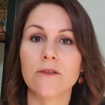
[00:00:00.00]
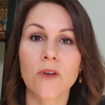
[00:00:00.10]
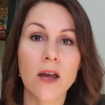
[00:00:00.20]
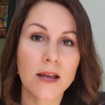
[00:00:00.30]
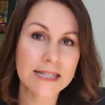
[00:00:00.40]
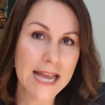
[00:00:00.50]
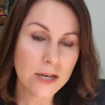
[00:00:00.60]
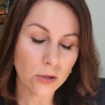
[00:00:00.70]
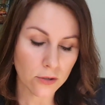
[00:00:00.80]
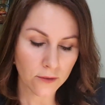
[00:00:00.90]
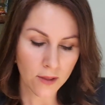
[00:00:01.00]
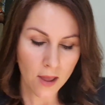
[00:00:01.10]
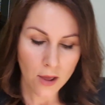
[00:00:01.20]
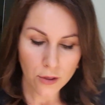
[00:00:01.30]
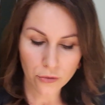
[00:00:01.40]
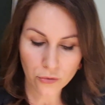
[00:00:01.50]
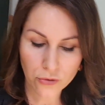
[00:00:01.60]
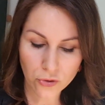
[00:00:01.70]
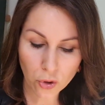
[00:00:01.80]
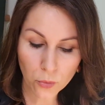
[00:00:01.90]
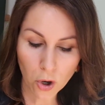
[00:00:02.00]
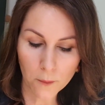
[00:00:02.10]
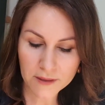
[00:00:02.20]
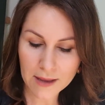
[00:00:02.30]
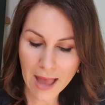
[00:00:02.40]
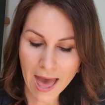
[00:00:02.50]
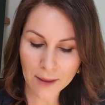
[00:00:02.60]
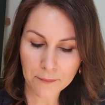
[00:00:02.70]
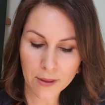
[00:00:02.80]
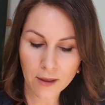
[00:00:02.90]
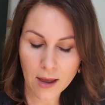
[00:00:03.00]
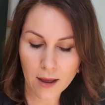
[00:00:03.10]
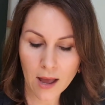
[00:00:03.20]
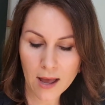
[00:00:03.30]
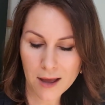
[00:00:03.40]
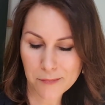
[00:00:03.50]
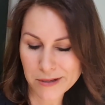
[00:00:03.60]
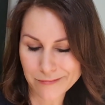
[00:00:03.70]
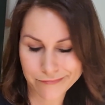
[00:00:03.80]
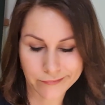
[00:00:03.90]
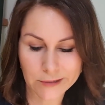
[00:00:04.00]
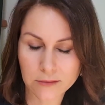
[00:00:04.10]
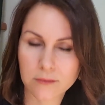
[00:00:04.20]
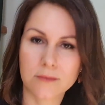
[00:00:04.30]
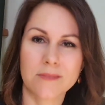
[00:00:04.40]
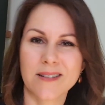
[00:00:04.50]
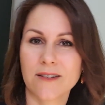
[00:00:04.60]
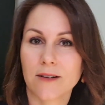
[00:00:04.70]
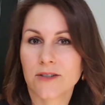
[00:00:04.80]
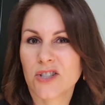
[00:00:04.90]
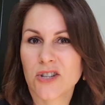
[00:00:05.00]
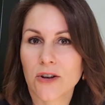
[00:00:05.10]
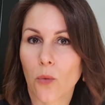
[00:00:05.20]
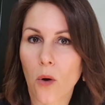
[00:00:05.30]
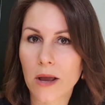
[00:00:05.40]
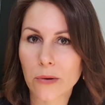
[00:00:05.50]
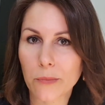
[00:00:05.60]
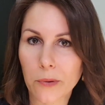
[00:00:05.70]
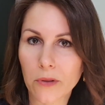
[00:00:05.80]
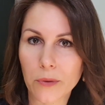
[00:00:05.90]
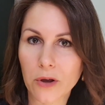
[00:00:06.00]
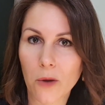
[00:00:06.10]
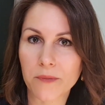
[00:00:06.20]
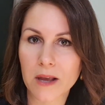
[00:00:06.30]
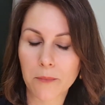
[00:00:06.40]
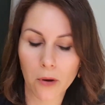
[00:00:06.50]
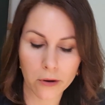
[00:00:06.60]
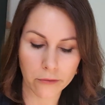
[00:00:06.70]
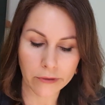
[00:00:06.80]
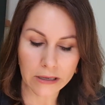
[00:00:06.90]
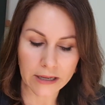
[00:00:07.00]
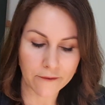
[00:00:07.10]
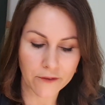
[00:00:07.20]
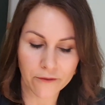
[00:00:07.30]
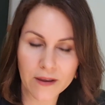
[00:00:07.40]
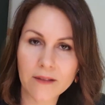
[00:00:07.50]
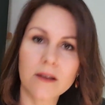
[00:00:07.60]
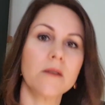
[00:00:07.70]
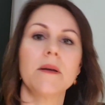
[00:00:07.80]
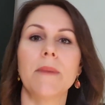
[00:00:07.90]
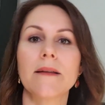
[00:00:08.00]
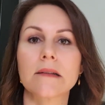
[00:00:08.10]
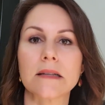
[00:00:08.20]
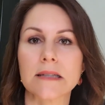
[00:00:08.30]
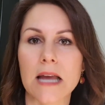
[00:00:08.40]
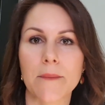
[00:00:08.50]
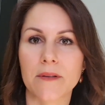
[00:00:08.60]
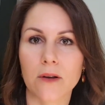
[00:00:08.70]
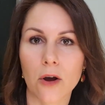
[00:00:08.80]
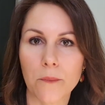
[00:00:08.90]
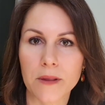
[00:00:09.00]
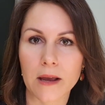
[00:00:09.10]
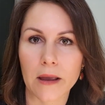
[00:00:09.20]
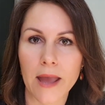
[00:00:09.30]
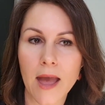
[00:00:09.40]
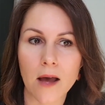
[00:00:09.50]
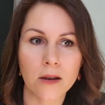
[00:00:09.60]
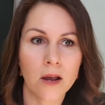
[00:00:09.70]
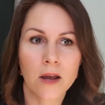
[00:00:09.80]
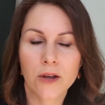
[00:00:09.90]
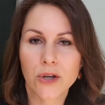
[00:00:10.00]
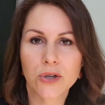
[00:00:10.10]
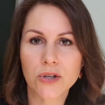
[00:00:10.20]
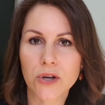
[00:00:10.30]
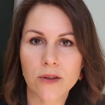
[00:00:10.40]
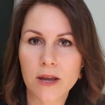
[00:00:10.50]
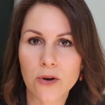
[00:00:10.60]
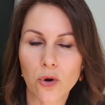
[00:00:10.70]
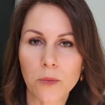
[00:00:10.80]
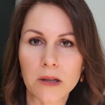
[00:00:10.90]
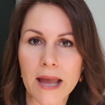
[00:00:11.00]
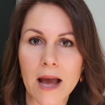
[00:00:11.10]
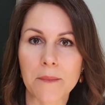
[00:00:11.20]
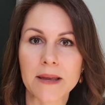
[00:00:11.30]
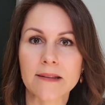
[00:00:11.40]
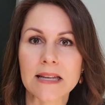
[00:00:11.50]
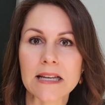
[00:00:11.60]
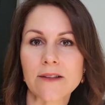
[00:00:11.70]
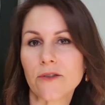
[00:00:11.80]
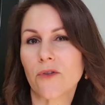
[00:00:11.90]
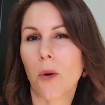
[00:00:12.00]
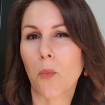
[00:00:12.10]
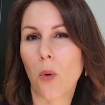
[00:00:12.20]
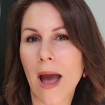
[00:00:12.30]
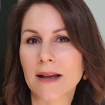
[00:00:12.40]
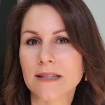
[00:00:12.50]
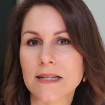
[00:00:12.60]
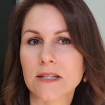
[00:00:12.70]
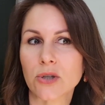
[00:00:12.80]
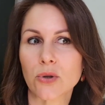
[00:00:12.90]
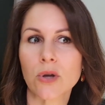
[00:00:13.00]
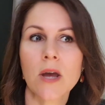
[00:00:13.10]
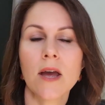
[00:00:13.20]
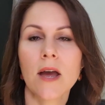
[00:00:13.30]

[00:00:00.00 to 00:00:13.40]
of $10 through the normal CommSec app. But I just don't know why you would bother with CommSec Pocket really. If the fees are going to be basically the same as a CommSec account, you just go their normal account, because then at least you've got more access to